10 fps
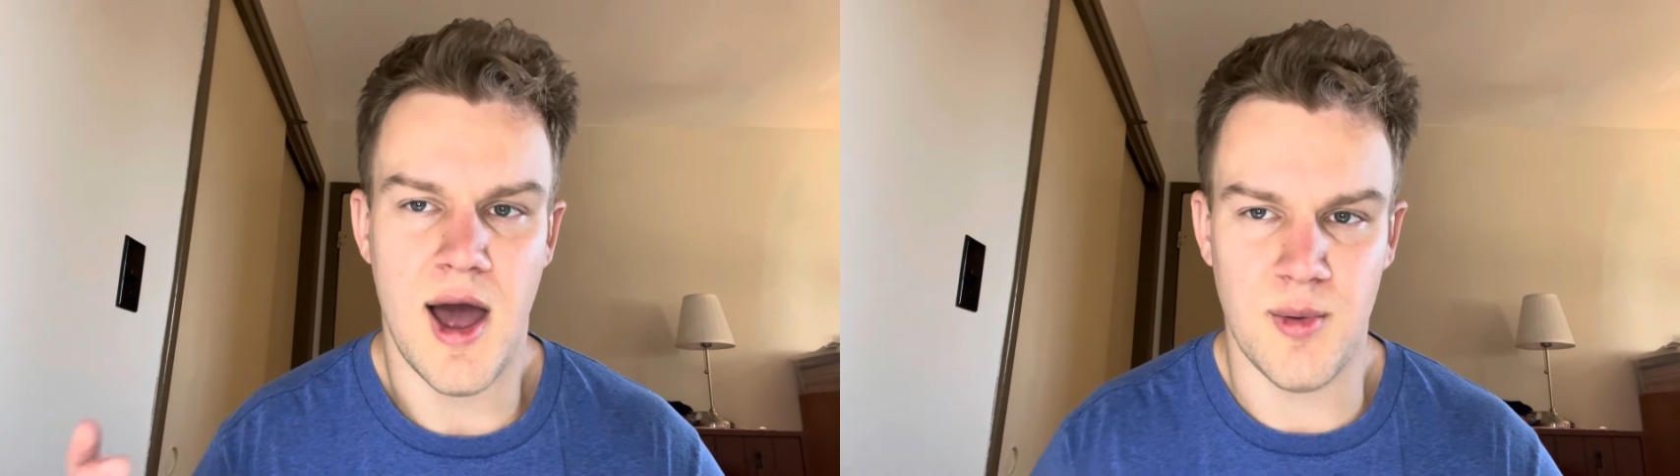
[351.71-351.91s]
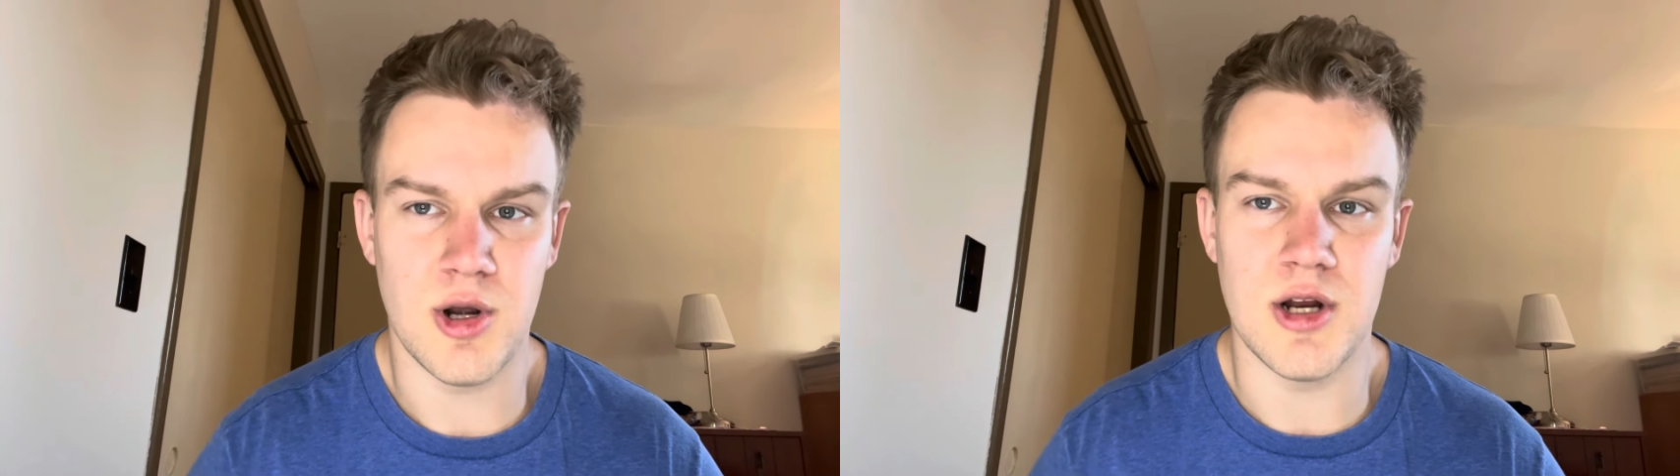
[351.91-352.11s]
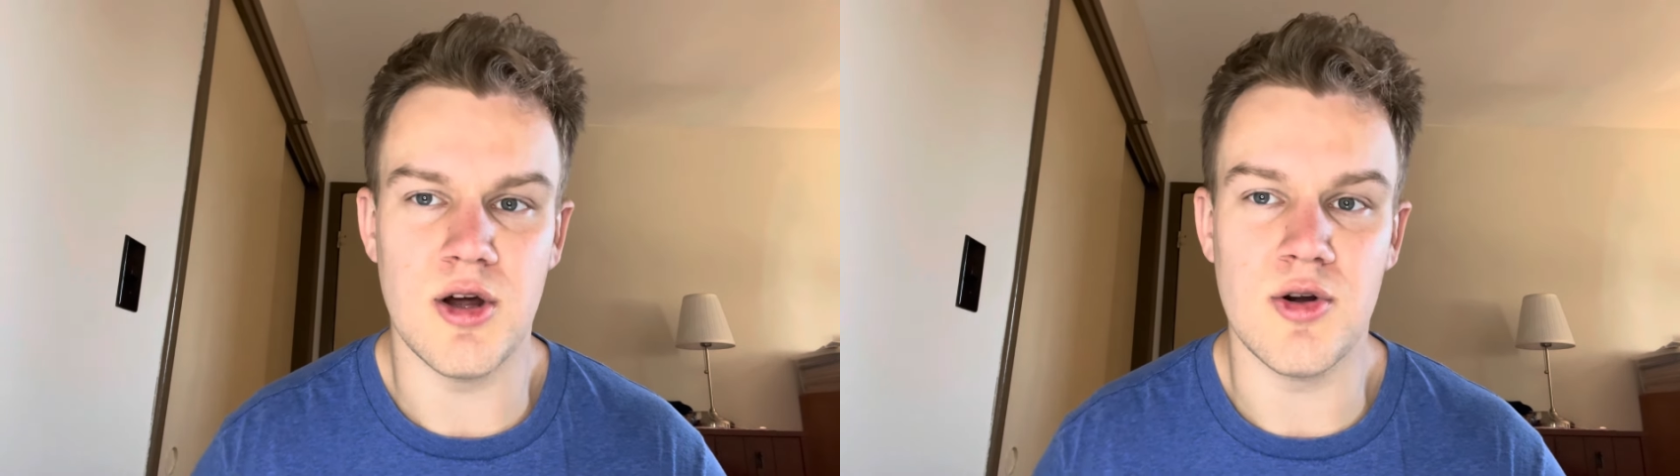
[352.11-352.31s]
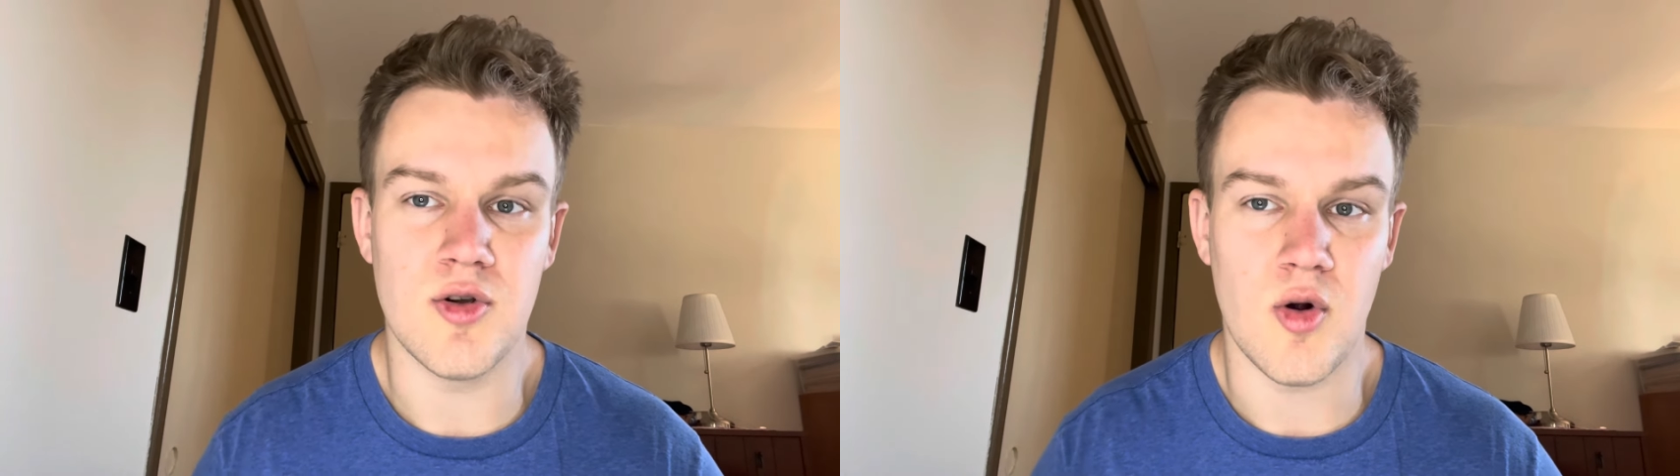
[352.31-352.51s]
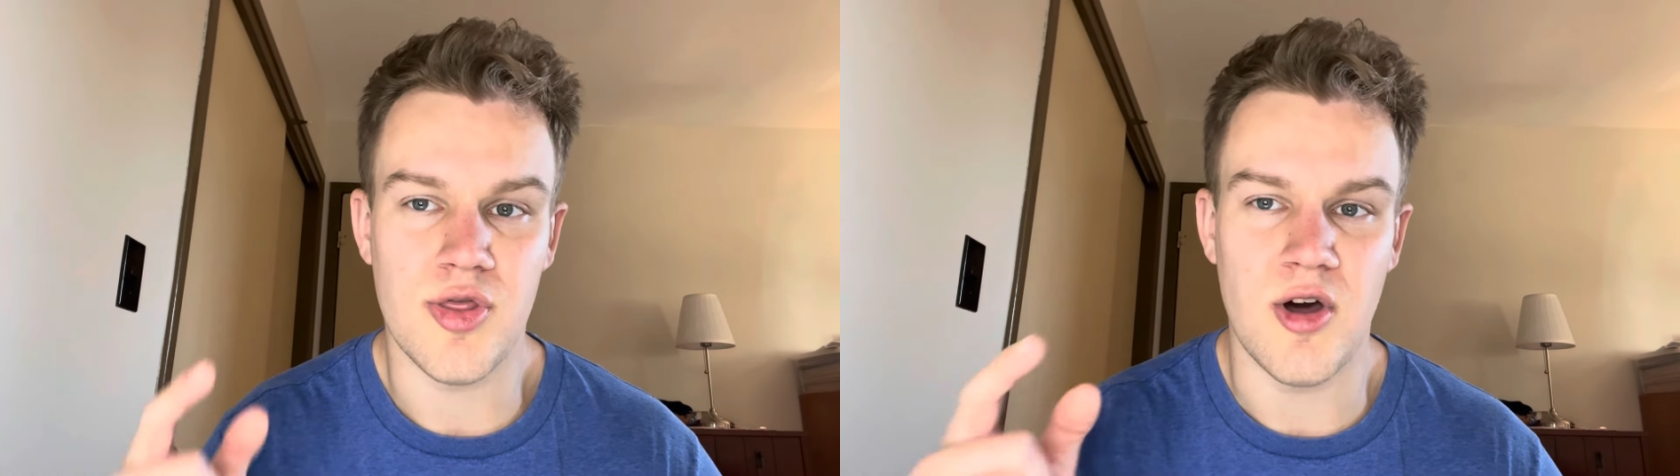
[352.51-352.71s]
I want to know
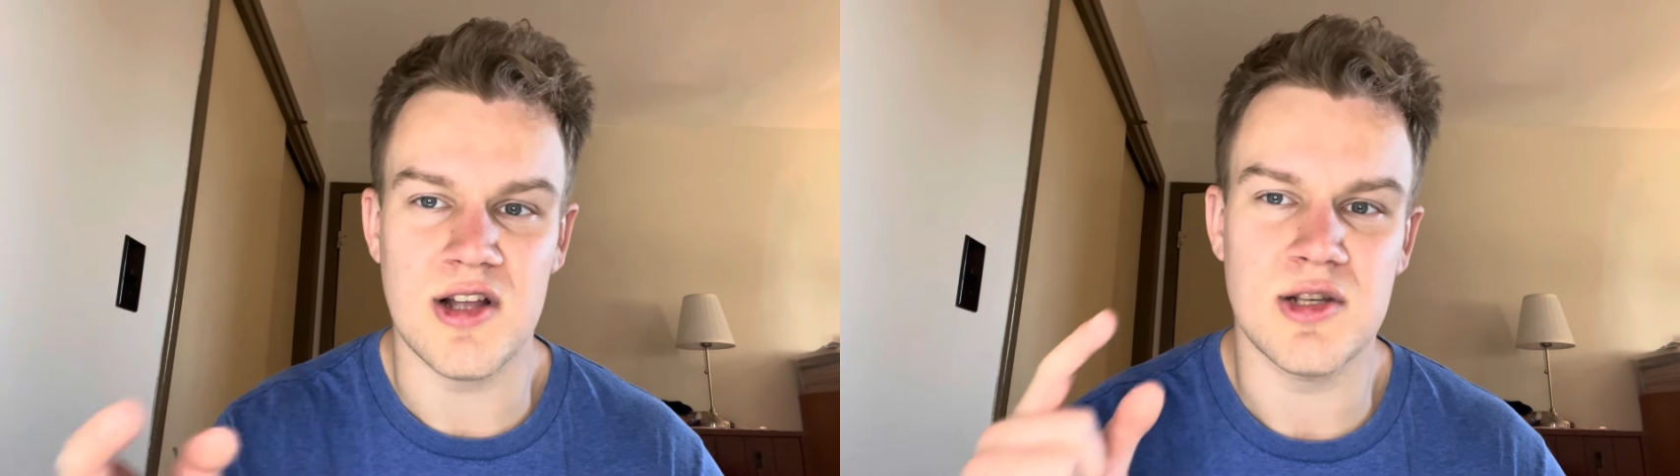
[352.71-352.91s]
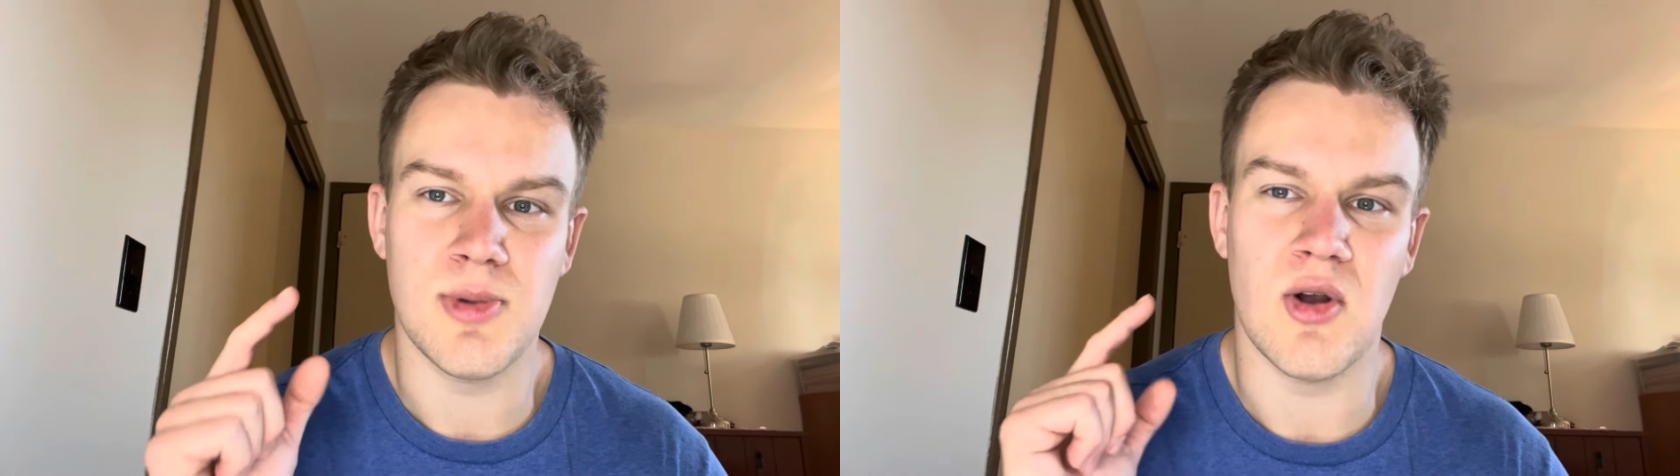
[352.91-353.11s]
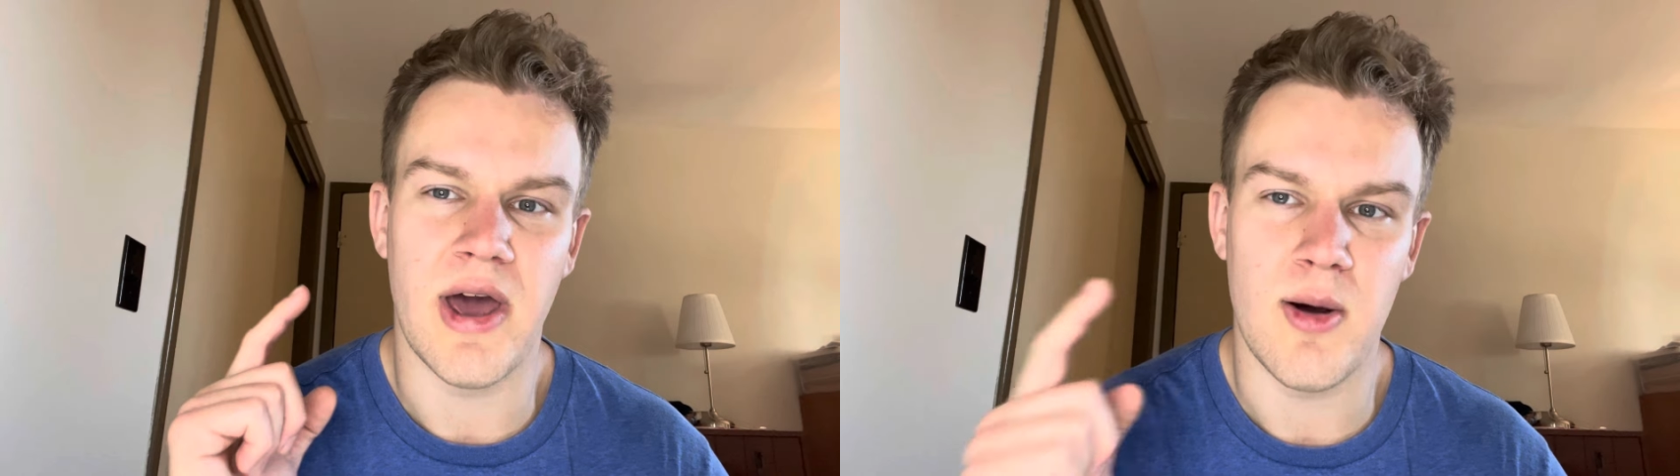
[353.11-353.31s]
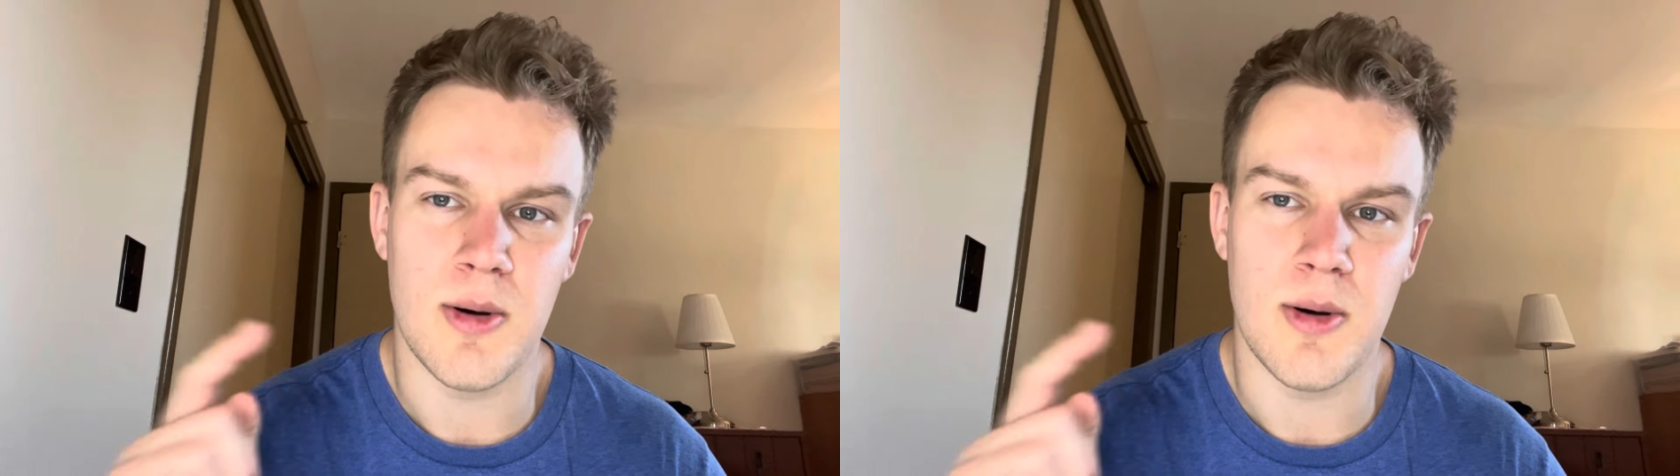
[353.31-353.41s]
your thoughts about